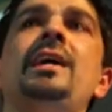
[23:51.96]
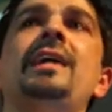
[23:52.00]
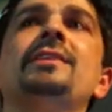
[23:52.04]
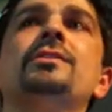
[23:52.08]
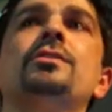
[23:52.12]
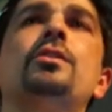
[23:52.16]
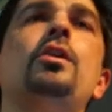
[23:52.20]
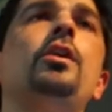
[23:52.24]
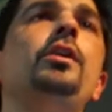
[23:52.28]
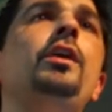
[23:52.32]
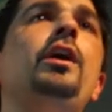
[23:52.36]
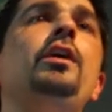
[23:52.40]
which
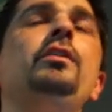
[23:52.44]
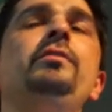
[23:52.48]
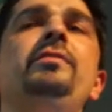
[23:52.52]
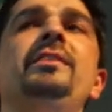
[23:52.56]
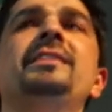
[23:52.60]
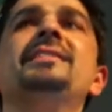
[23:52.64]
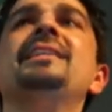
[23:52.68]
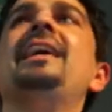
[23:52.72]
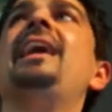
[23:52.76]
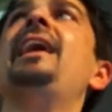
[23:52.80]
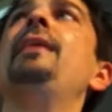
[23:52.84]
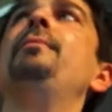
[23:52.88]
has gone
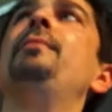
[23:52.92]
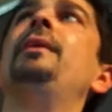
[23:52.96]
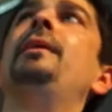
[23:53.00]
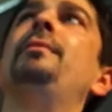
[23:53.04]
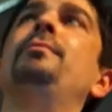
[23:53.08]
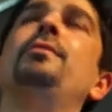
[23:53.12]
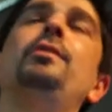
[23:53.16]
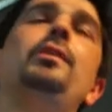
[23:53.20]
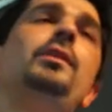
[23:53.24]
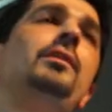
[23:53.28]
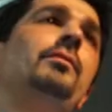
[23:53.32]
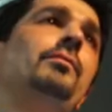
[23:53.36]
over time,
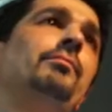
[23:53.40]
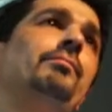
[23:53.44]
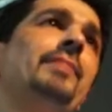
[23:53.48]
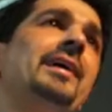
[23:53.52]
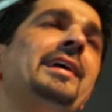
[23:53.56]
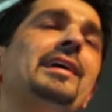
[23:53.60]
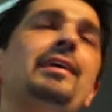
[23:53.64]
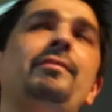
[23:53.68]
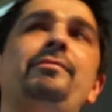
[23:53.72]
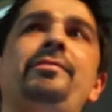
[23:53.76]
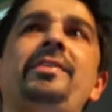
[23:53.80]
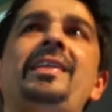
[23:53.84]
and I'm going to
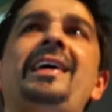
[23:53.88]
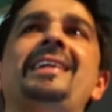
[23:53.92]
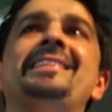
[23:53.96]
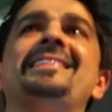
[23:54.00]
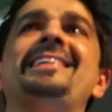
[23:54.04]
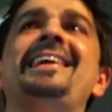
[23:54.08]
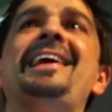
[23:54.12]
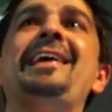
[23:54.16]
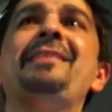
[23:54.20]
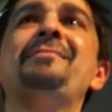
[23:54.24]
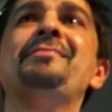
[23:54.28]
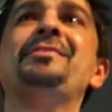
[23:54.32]
make up for
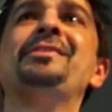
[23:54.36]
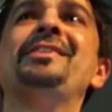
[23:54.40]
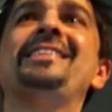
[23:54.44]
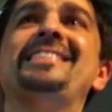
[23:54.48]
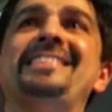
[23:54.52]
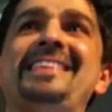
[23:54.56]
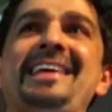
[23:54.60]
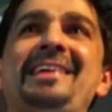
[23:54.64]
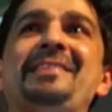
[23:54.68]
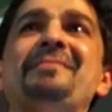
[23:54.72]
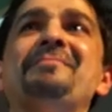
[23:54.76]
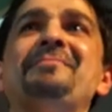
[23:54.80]
that time on
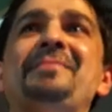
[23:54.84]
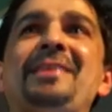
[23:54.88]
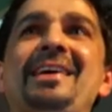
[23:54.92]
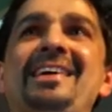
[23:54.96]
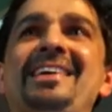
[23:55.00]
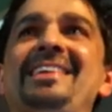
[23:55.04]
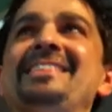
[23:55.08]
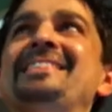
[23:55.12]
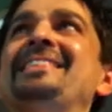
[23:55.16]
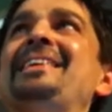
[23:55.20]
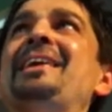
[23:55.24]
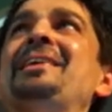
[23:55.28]
the second
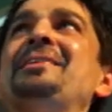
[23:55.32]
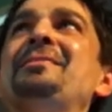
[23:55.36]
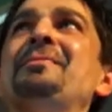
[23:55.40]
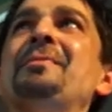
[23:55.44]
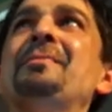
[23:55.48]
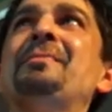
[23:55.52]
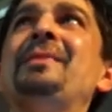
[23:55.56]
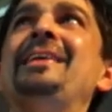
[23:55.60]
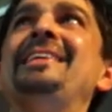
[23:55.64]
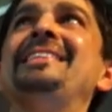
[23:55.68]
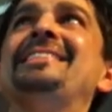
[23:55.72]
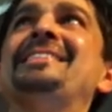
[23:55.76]
part,
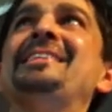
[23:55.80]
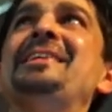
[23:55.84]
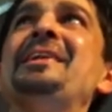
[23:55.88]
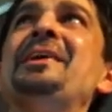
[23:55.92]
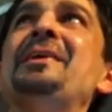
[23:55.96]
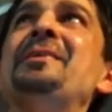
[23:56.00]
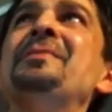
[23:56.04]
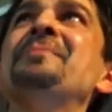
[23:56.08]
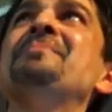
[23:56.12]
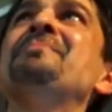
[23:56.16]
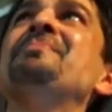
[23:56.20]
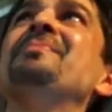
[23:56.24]
you'll be pleased to
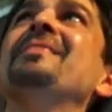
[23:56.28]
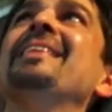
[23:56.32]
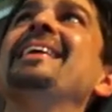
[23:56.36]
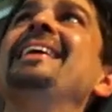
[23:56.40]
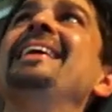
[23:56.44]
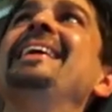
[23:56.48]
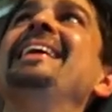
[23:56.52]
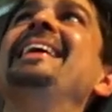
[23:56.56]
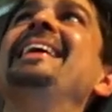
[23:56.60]
know,